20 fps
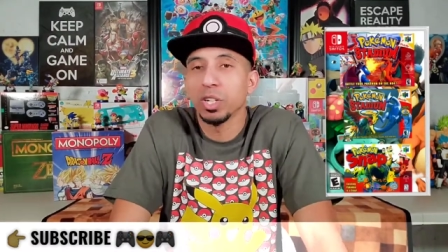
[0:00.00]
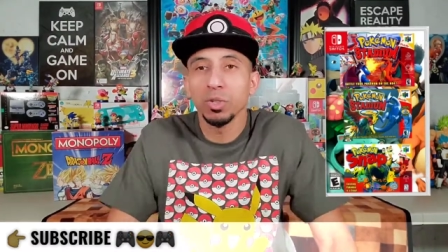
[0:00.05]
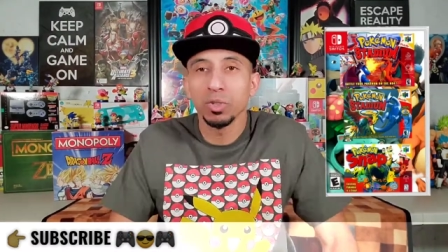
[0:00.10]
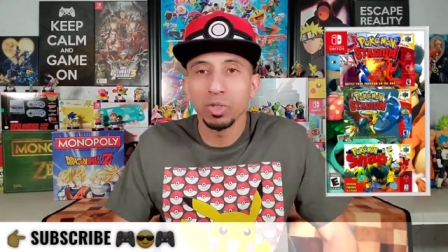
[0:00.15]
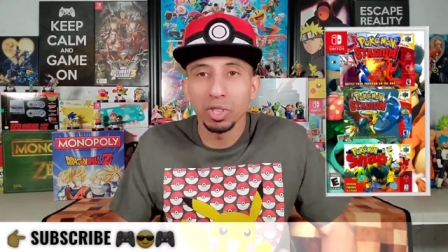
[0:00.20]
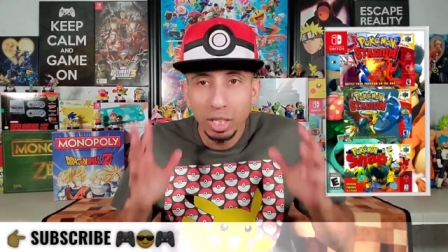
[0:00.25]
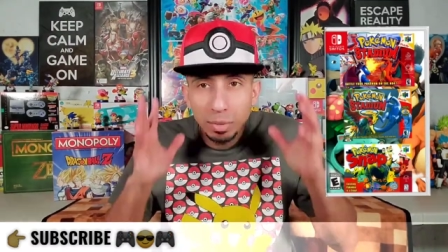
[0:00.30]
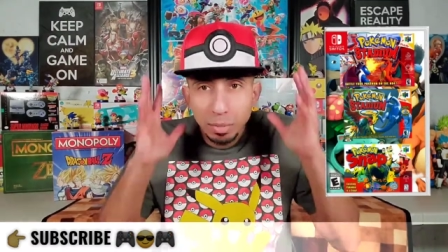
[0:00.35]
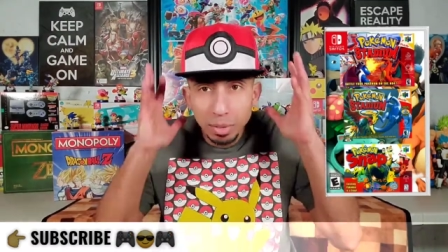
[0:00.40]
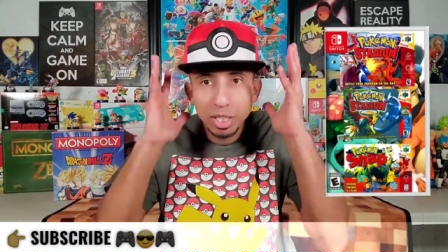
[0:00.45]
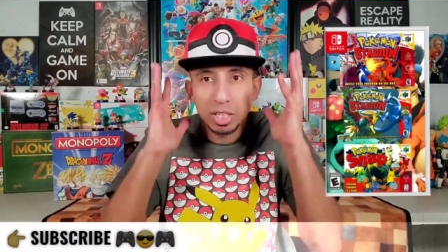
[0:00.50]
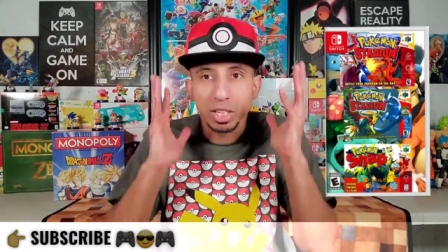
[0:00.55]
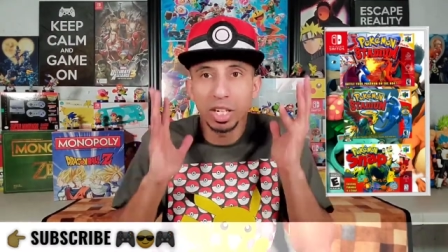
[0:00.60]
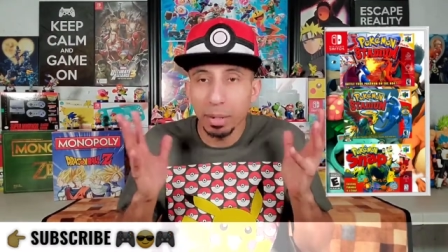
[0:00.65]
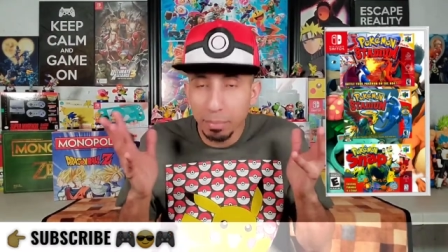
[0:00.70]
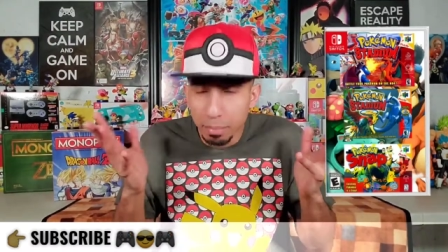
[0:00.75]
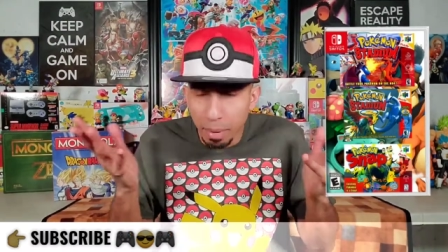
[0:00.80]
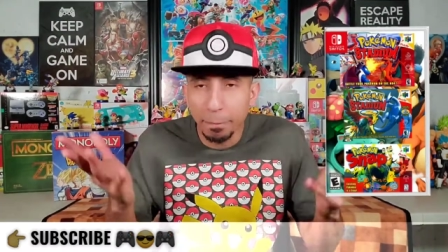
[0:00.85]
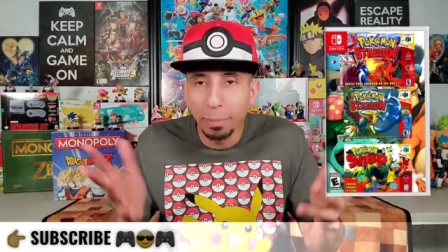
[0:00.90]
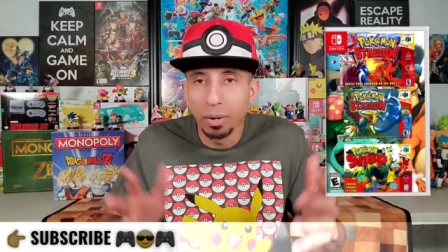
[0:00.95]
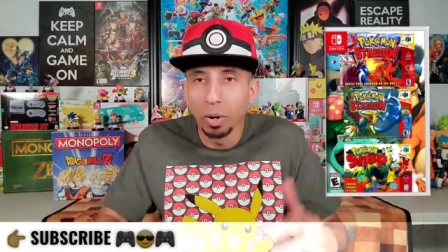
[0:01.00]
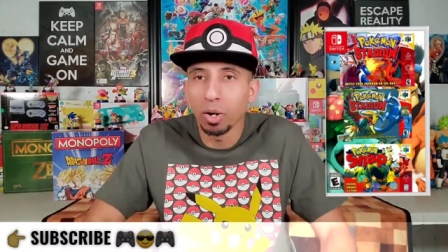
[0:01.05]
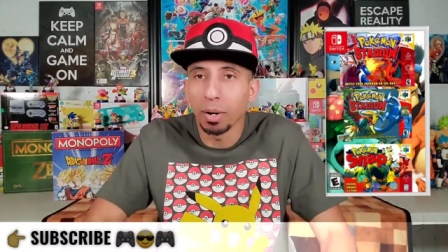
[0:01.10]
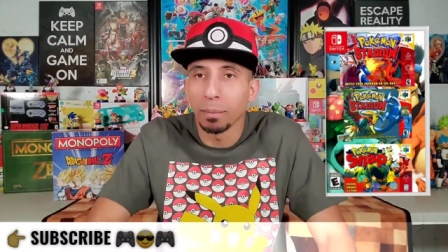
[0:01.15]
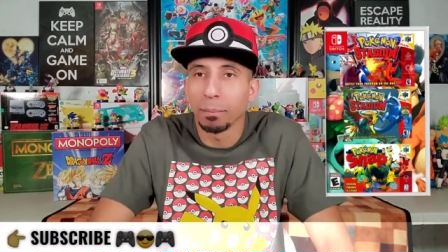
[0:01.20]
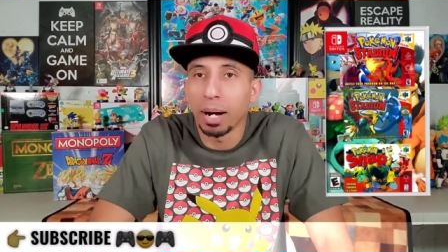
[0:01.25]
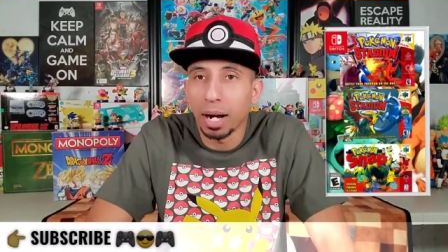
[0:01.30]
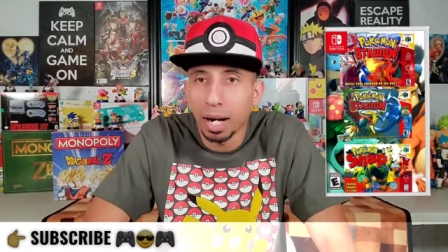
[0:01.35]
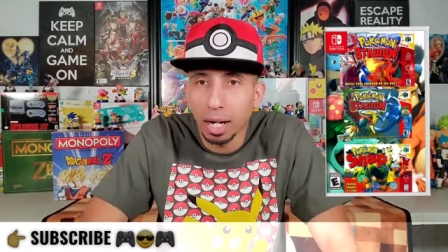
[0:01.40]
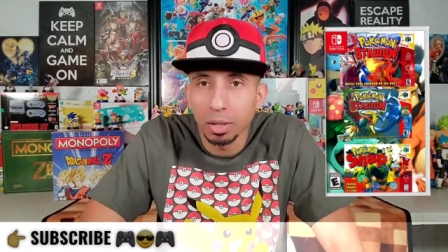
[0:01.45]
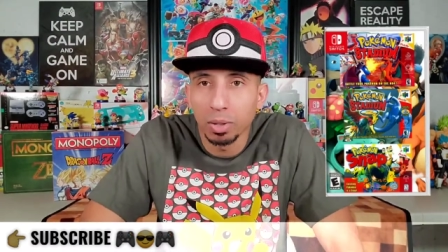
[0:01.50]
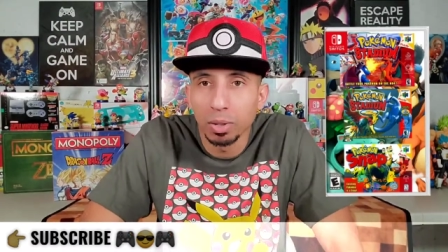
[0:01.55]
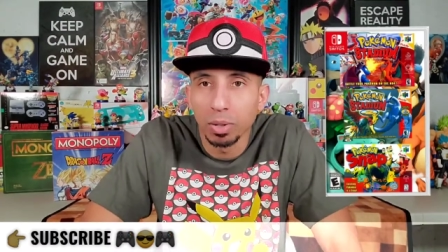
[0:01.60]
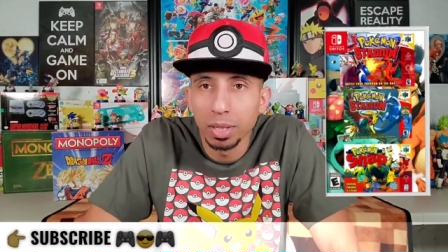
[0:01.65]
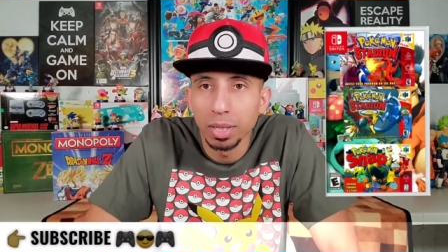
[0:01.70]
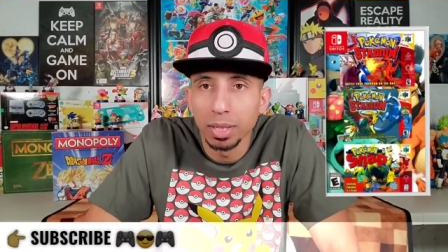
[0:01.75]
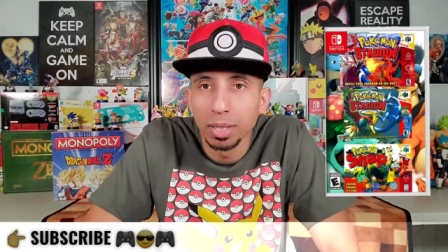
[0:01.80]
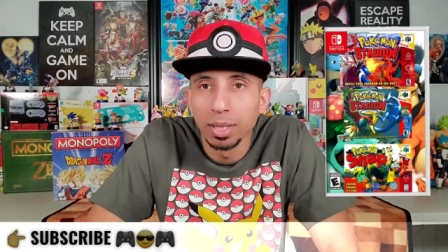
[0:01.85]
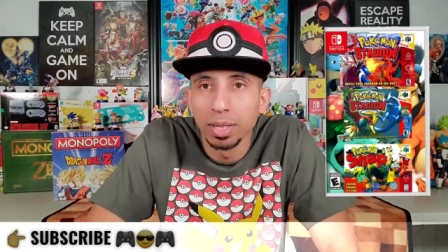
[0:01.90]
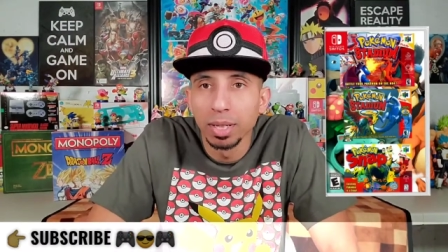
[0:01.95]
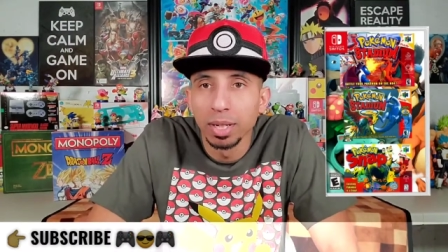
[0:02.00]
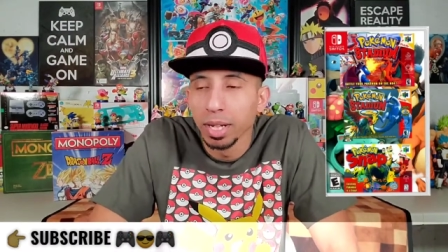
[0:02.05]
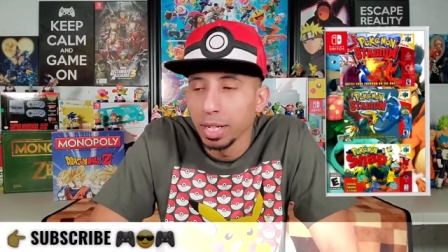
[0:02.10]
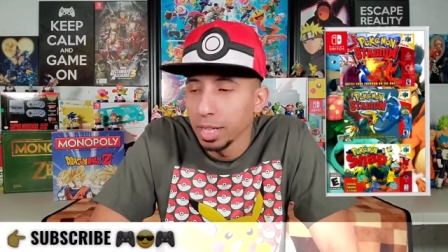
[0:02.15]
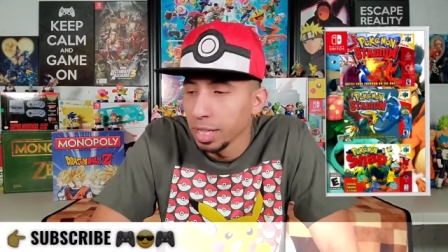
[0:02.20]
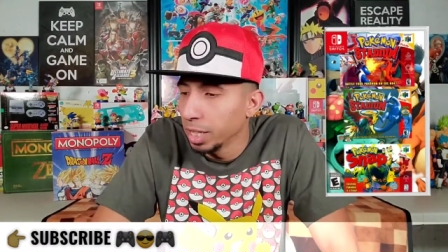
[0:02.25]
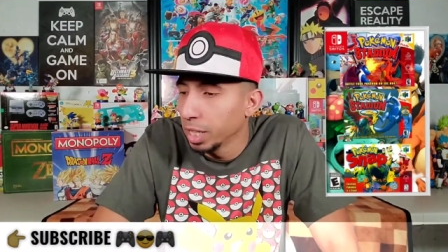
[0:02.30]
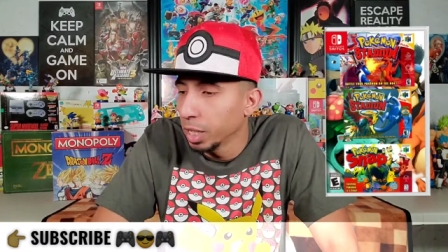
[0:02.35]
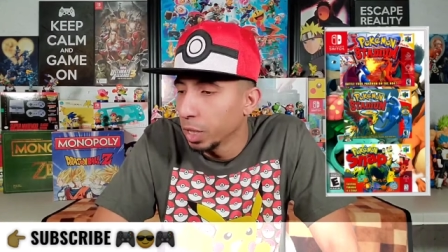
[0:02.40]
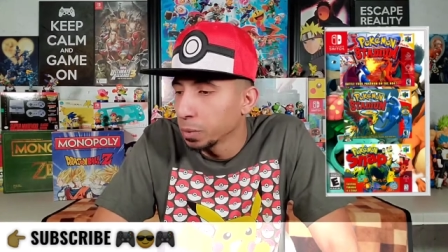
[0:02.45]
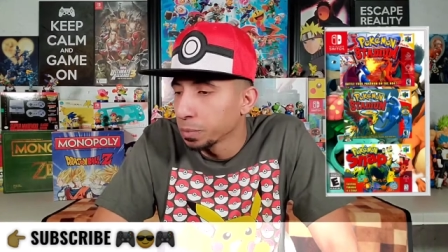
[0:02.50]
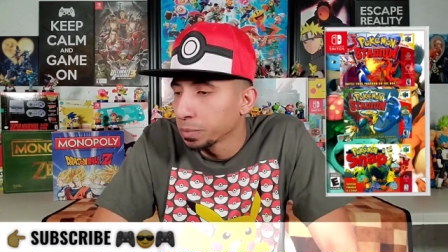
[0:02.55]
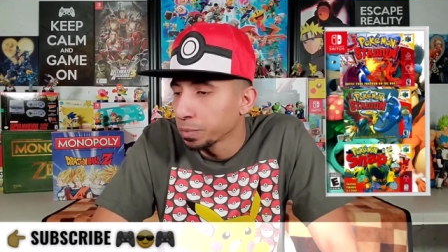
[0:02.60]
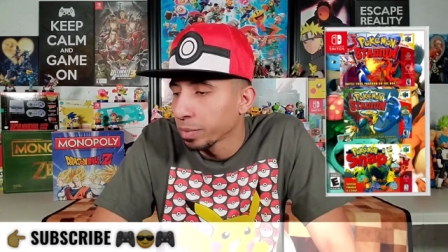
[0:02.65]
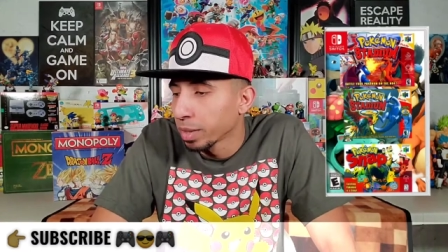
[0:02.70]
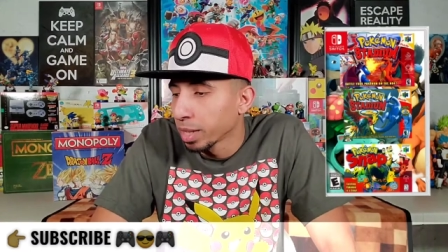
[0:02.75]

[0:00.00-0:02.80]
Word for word: you see me here getting my Pokemon on, you know?